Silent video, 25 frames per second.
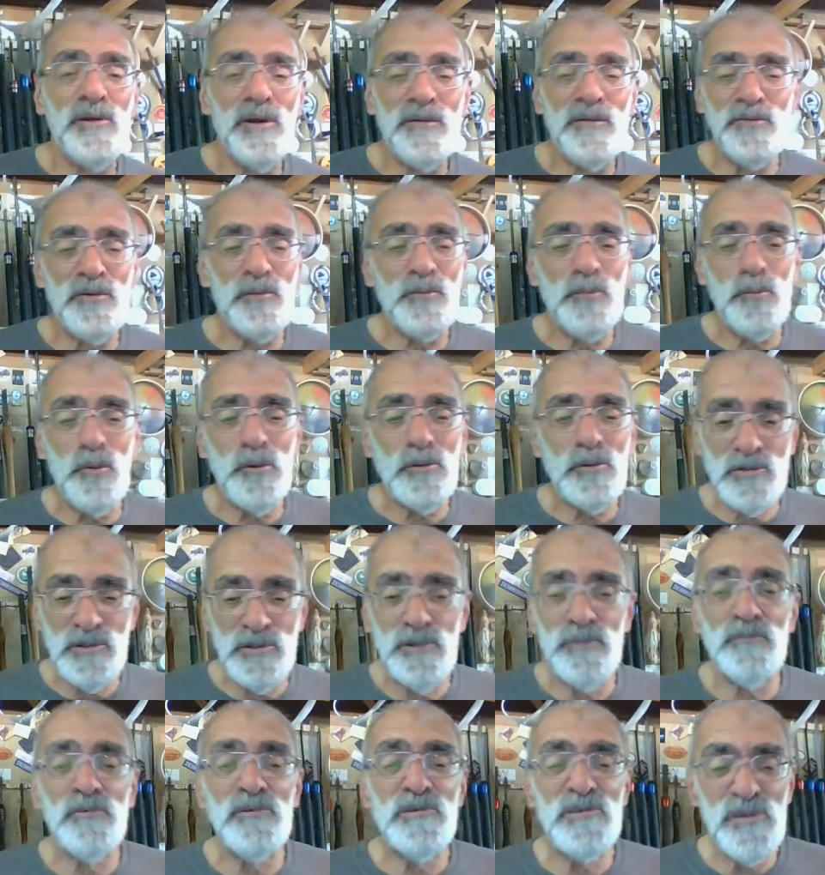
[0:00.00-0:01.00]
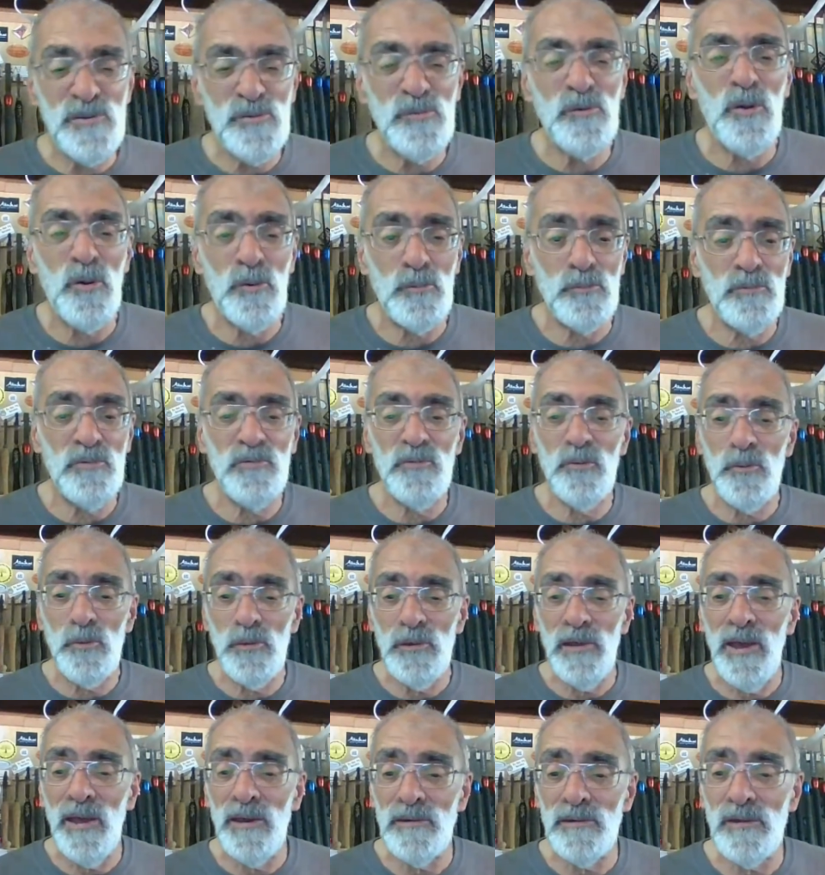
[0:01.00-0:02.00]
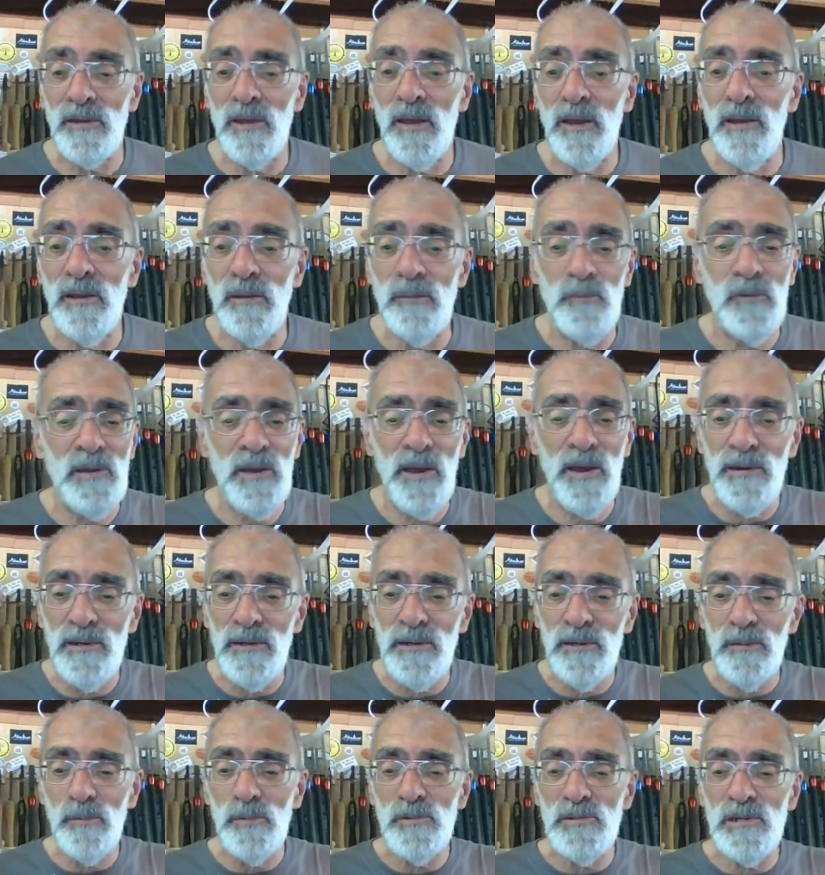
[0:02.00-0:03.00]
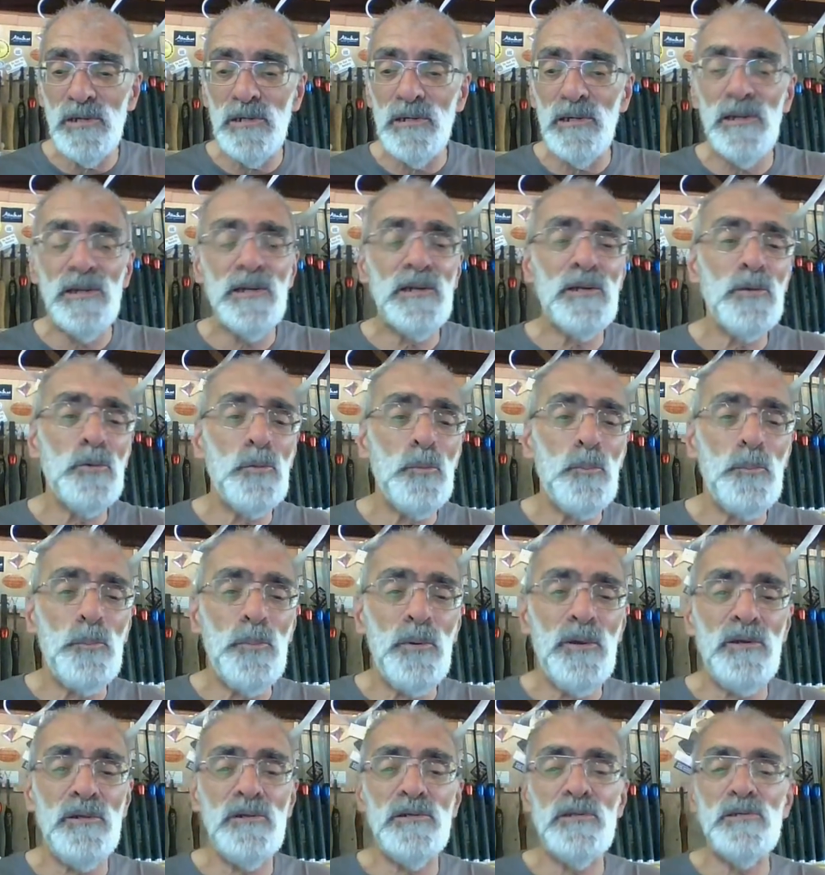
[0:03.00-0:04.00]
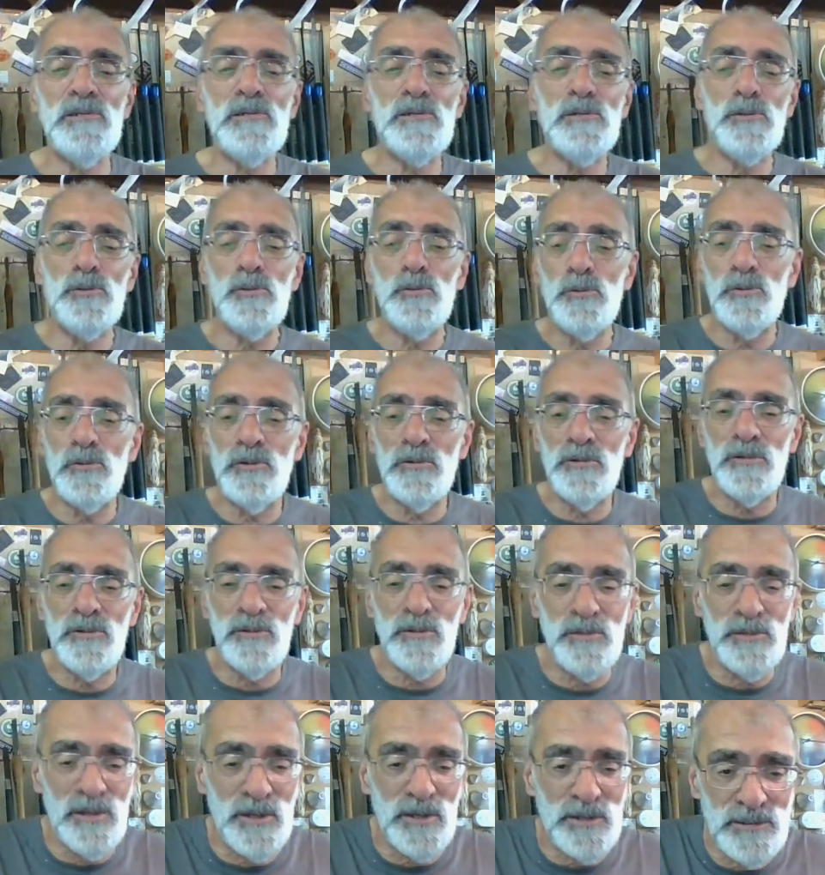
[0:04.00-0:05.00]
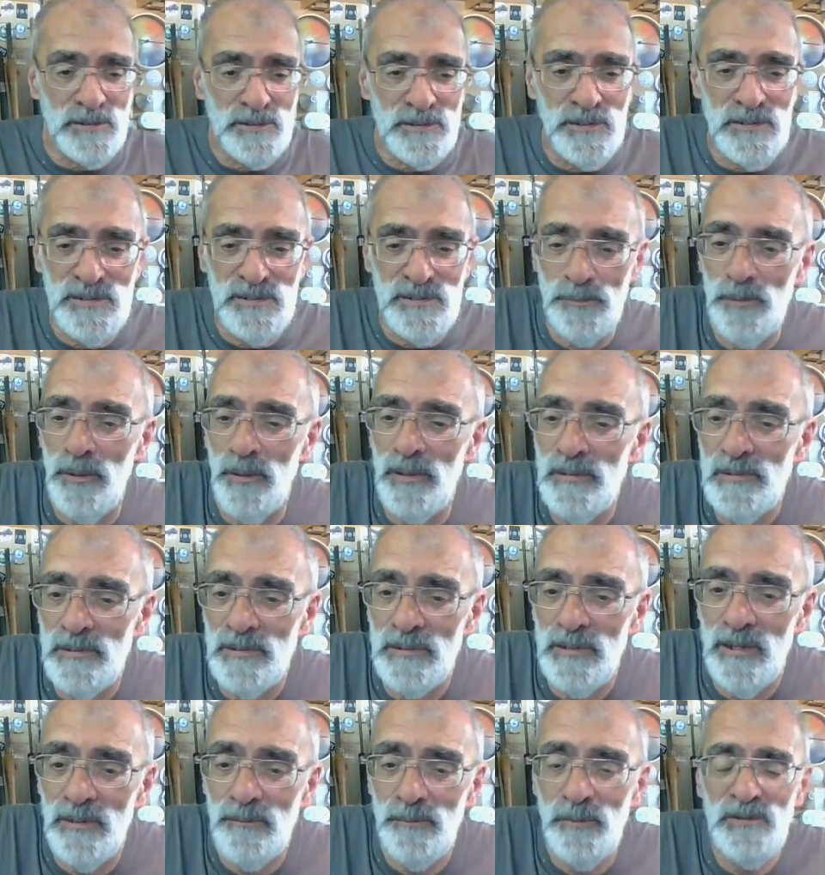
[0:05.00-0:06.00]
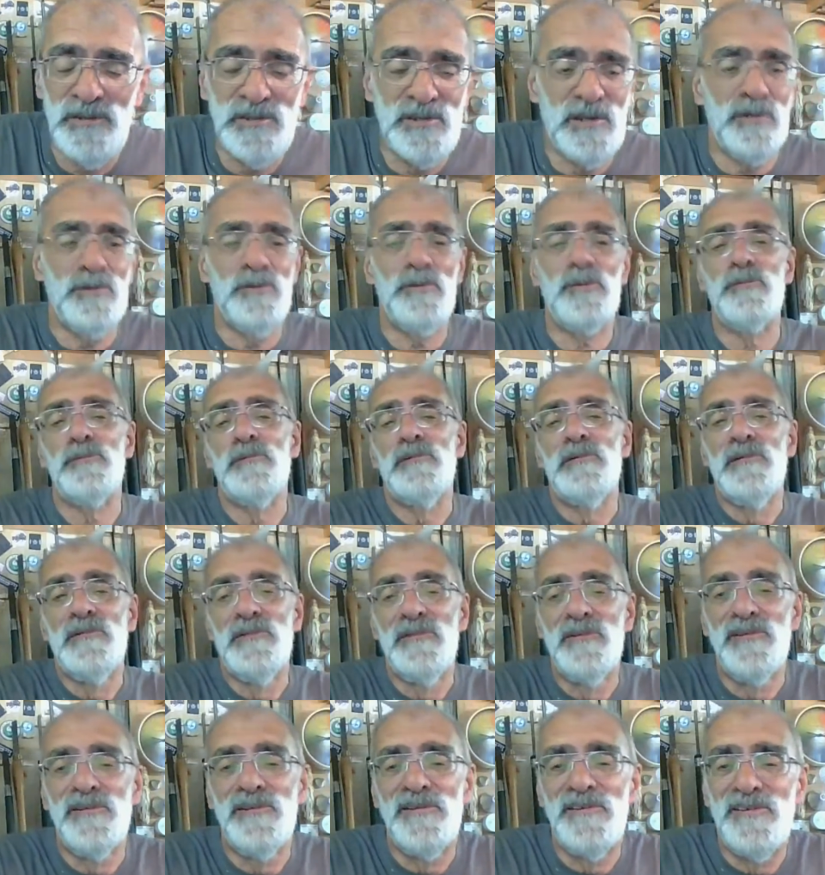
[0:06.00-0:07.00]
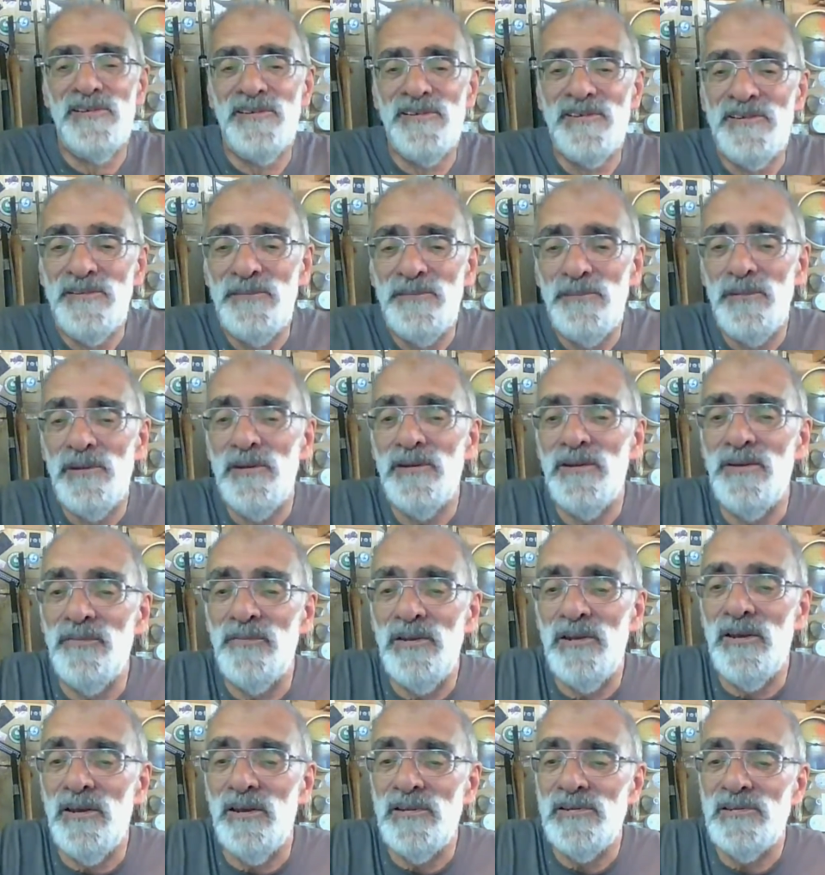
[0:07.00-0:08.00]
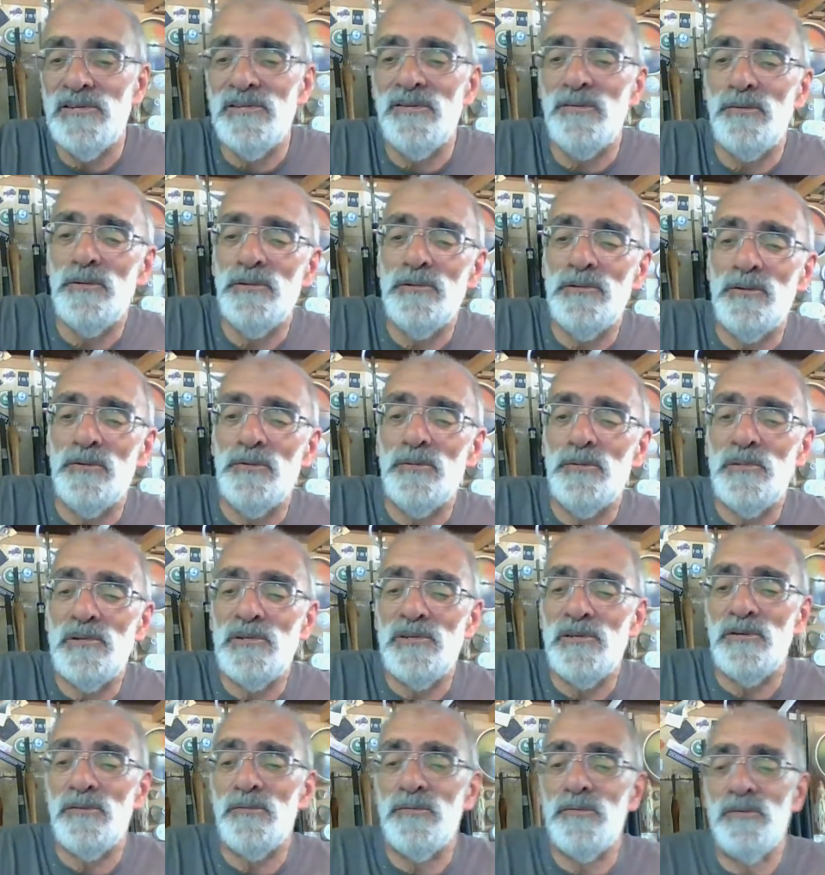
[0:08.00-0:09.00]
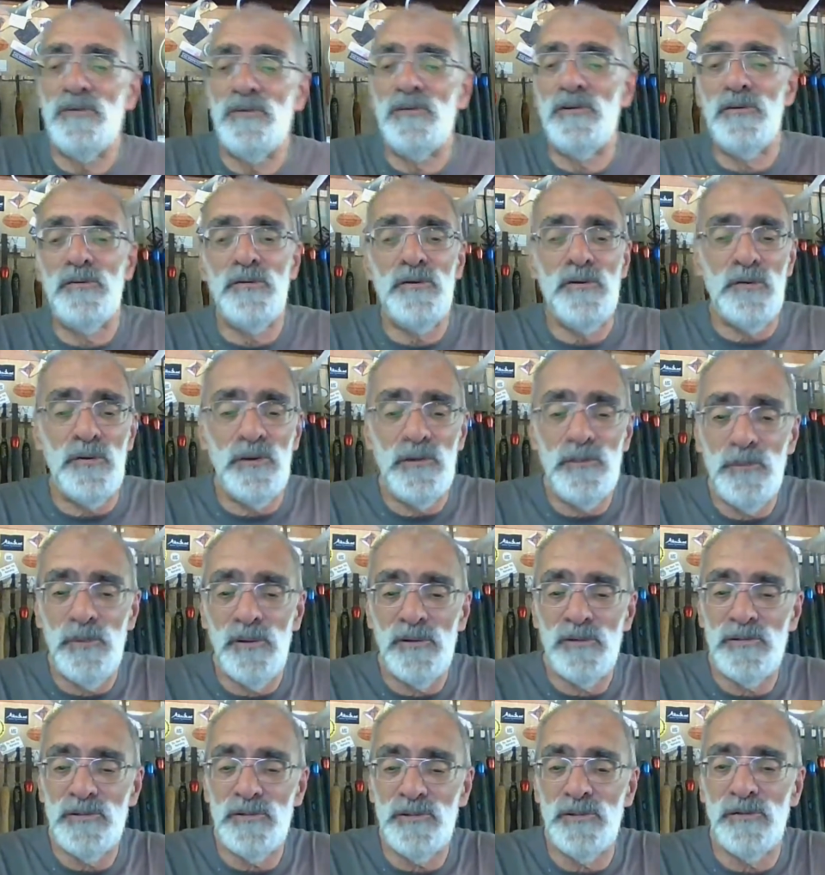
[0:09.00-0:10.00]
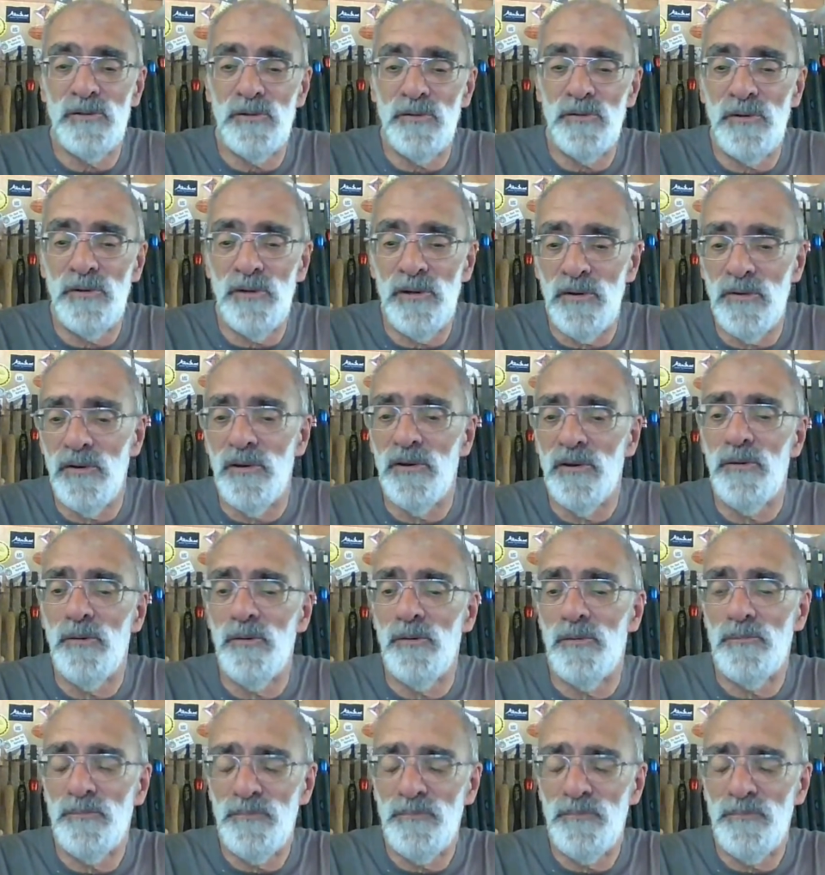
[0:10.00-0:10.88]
have to watch it for too long before the end came. The end was a little bit sooner than I'd anticipated, let me tell you. But nevertheless, I enjoyed myself, and you're a great bunch and a great crowd,